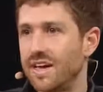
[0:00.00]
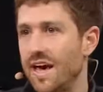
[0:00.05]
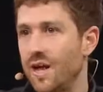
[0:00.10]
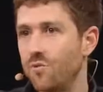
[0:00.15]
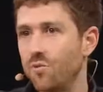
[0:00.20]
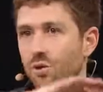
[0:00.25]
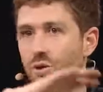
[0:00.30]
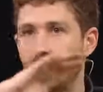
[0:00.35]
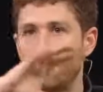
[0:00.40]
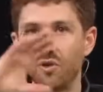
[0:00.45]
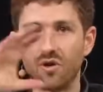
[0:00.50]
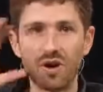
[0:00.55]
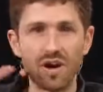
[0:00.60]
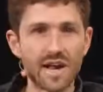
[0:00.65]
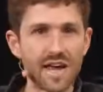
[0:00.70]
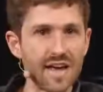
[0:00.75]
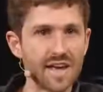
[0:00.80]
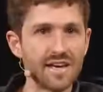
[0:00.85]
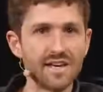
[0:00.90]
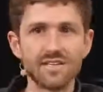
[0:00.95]
Edward
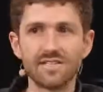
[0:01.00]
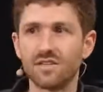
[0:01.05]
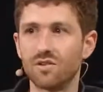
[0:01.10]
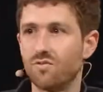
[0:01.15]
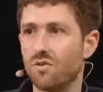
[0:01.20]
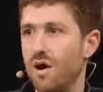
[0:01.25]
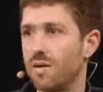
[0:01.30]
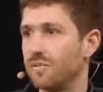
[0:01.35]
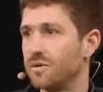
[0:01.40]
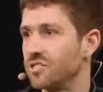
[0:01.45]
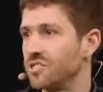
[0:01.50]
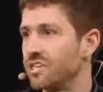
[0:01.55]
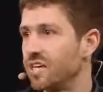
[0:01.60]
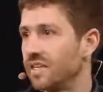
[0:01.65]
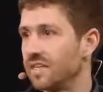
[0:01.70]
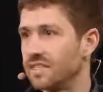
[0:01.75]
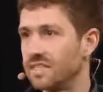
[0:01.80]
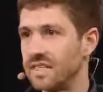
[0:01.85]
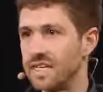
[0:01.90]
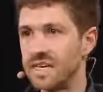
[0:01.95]
Bernays and Robert
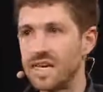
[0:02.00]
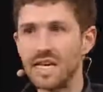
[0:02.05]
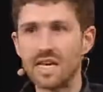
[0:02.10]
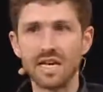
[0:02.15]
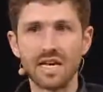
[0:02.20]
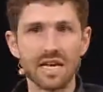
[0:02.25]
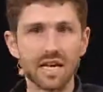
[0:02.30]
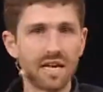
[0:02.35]
Cialdini and